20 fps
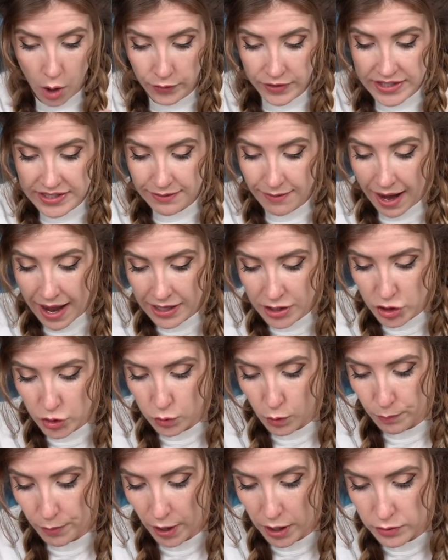oh, these are
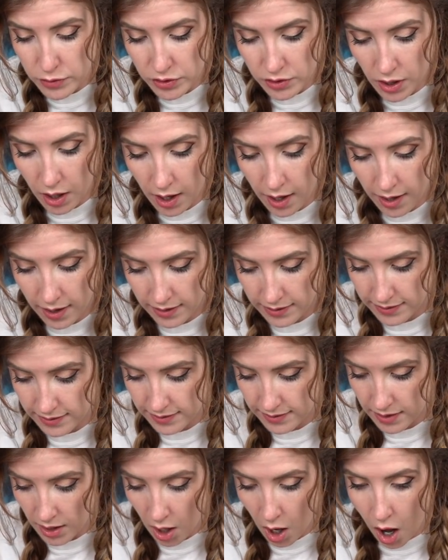actual
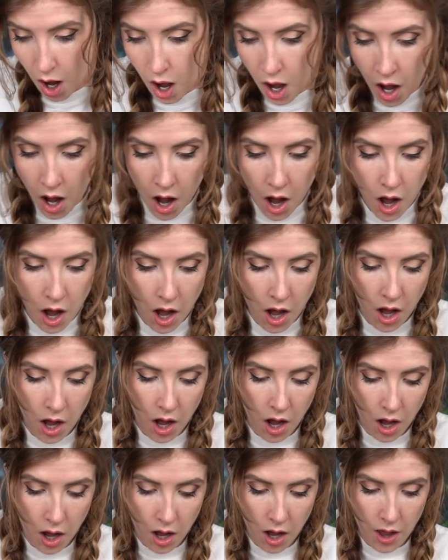postcards. Oh,
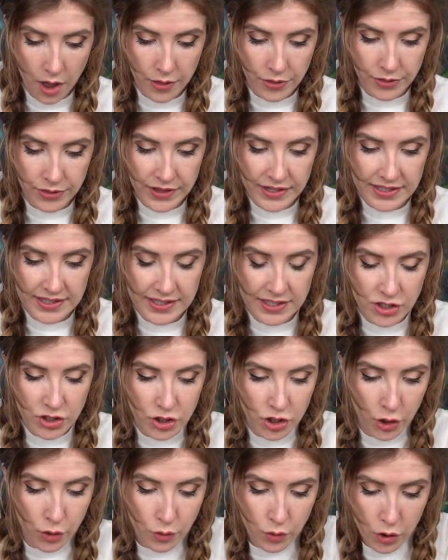this is
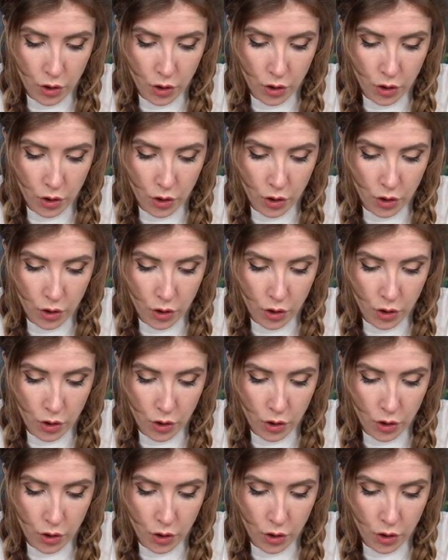so